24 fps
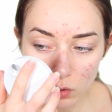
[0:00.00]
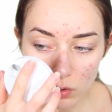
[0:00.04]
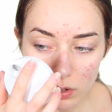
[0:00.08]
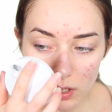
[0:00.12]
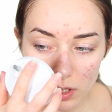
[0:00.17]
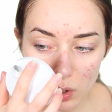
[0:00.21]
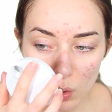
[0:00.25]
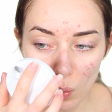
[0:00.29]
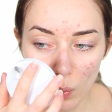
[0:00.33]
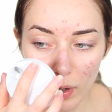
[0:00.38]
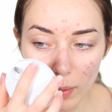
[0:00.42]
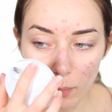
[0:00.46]
you
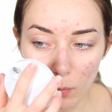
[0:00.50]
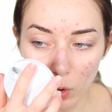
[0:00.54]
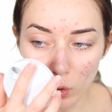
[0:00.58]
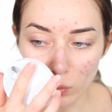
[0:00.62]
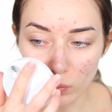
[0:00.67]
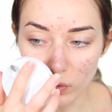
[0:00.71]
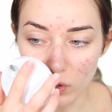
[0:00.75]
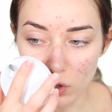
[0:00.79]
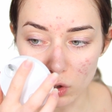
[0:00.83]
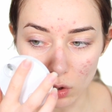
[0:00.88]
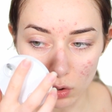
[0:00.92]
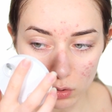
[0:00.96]
see way more
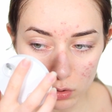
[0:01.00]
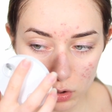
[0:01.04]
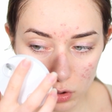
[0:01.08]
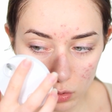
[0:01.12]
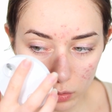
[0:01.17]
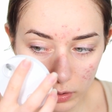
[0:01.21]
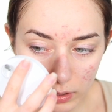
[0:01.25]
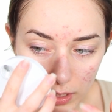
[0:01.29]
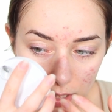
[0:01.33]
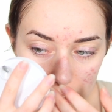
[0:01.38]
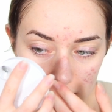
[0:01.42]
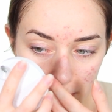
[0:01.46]
results. So
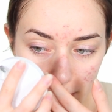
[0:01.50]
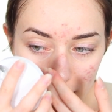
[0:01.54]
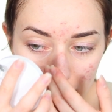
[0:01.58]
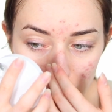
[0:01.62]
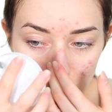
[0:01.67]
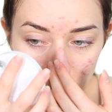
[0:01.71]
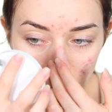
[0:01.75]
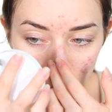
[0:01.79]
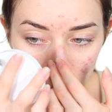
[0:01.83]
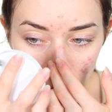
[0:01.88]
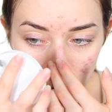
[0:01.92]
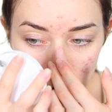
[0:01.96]
yes, my
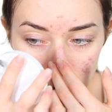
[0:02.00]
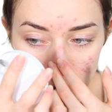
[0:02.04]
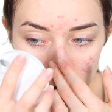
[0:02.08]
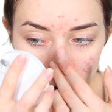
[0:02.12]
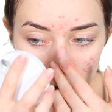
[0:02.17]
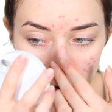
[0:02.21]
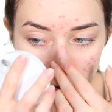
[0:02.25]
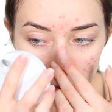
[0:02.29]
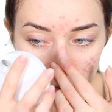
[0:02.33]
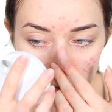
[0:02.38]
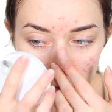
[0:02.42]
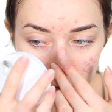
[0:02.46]
pores
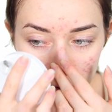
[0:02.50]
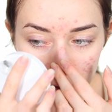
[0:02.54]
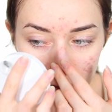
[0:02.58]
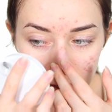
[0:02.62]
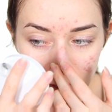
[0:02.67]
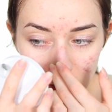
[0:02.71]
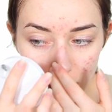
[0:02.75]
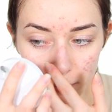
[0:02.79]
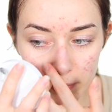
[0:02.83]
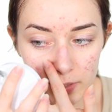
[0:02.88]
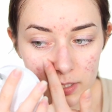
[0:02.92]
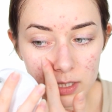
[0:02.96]
do look a
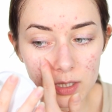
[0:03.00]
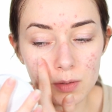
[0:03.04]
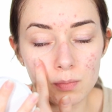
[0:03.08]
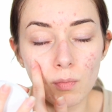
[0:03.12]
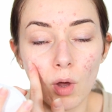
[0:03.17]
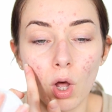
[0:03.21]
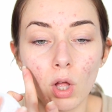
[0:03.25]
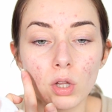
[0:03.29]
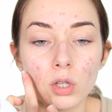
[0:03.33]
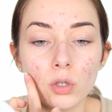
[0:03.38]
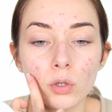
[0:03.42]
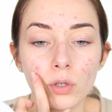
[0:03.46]
little bit
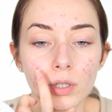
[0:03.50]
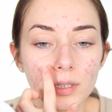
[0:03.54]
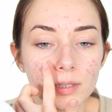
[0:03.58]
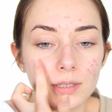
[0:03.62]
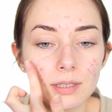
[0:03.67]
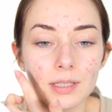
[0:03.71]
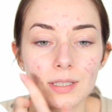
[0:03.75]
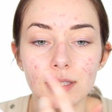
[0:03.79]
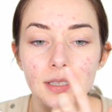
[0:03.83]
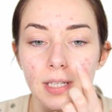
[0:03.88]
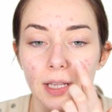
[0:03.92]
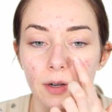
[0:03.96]
smaller in
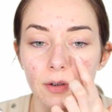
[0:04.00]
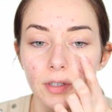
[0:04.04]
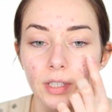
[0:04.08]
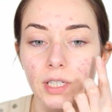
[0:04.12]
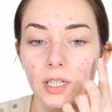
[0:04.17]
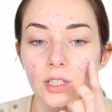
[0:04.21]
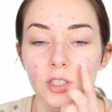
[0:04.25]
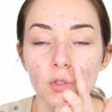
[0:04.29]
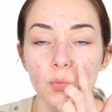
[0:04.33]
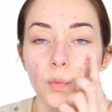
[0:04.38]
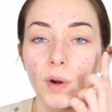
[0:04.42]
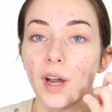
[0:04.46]
these
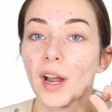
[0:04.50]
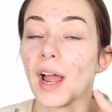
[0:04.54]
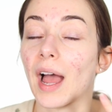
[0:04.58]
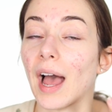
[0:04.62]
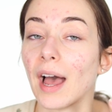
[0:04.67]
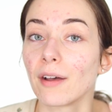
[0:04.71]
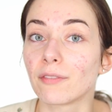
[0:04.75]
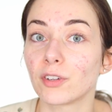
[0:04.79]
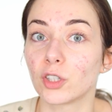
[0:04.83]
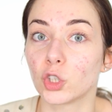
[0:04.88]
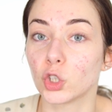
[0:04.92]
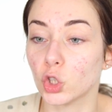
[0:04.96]
areas where I
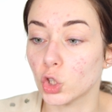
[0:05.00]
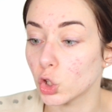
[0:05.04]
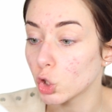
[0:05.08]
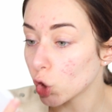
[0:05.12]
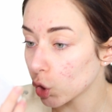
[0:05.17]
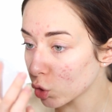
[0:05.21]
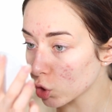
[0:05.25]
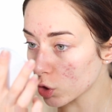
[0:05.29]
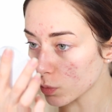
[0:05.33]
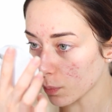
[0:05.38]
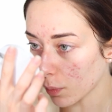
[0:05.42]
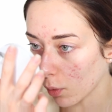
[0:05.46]
have
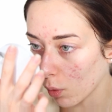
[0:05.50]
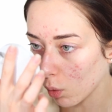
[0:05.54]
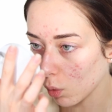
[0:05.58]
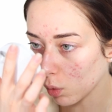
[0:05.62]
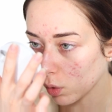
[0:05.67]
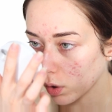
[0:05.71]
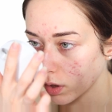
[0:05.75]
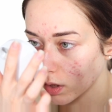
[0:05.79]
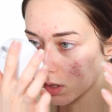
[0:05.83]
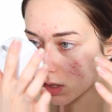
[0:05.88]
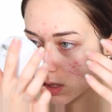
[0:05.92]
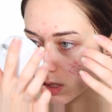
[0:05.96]
huge
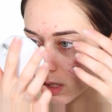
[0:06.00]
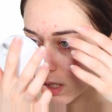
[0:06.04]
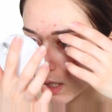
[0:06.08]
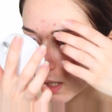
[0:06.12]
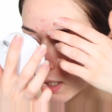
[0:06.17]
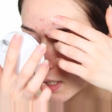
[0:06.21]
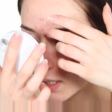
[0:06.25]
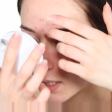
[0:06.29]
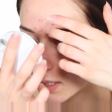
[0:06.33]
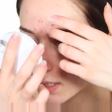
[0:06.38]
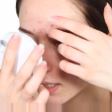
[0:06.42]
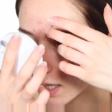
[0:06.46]
pores,
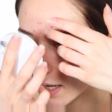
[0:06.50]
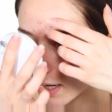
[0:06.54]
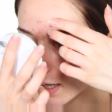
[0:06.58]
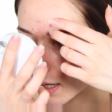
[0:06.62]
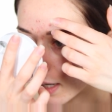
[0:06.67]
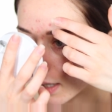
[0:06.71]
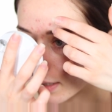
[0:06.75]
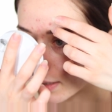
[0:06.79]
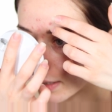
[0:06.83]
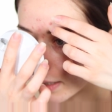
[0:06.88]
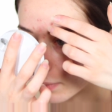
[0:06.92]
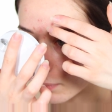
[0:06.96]

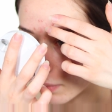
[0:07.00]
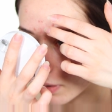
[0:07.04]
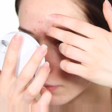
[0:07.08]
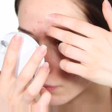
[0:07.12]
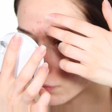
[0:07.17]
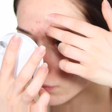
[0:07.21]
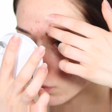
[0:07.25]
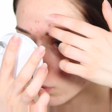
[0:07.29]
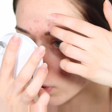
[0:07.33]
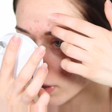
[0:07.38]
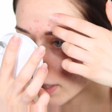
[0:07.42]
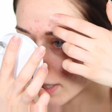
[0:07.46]
like my
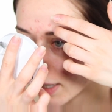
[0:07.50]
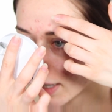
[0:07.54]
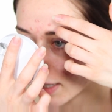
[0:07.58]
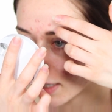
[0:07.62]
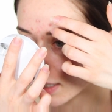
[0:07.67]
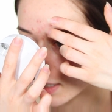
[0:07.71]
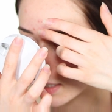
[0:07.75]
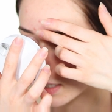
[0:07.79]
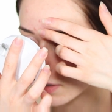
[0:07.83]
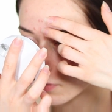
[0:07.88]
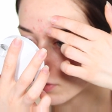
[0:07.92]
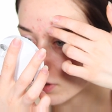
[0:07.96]
forehead
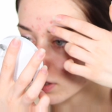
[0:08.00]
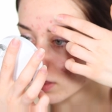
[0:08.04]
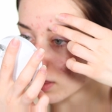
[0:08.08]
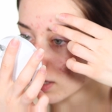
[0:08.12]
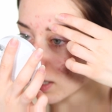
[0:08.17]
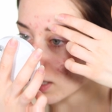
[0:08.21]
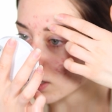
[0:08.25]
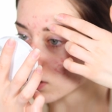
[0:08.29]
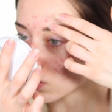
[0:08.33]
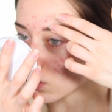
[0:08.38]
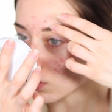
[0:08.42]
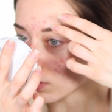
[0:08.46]
and
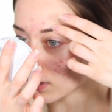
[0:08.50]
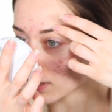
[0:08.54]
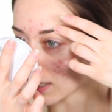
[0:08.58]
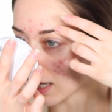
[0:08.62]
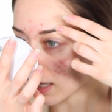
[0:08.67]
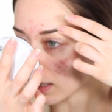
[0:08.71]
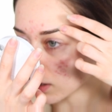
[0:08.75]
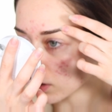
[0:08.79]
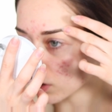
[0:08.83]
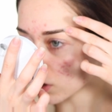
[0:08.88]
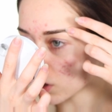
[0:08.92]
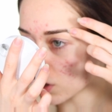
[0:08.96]
everything. So
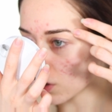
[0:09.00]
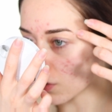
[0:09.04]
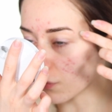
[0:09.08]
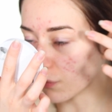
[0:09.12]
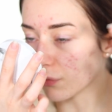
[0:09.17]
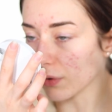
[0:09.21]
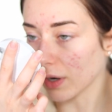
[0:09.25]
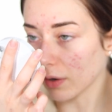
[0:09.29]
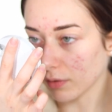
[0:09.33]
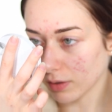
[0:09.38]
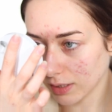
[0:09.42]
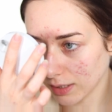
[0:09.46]
that looks
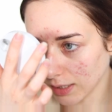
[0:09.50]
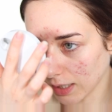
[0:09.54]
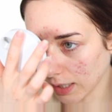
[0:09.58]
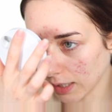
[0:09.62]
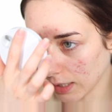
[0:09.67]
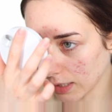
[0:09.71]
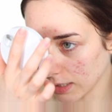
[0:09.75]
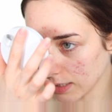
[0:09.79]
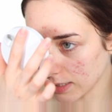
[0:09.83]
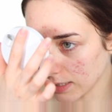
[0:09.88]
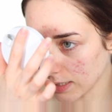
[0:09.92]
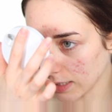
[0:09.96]
very
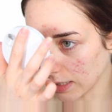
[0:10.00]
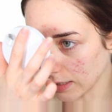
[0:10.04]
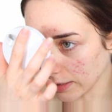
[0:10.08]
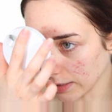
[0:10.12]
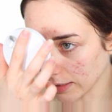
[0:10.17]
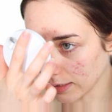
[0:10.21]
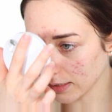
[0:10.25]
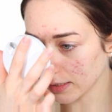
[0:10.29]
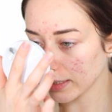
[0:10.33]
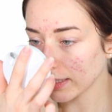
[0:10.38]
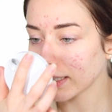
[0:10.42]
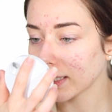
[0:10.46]
nice and
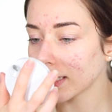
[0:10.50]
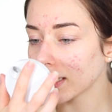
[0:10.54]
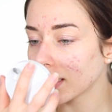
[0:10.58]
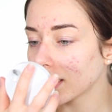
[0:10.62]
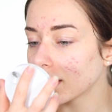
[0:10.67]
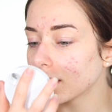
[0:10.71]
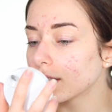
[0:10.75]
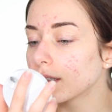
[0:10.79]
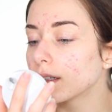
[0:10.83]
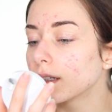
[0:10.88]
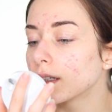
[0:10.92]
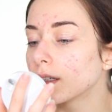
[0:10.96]

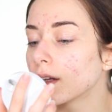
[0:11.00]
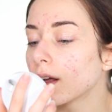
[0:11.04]
clean.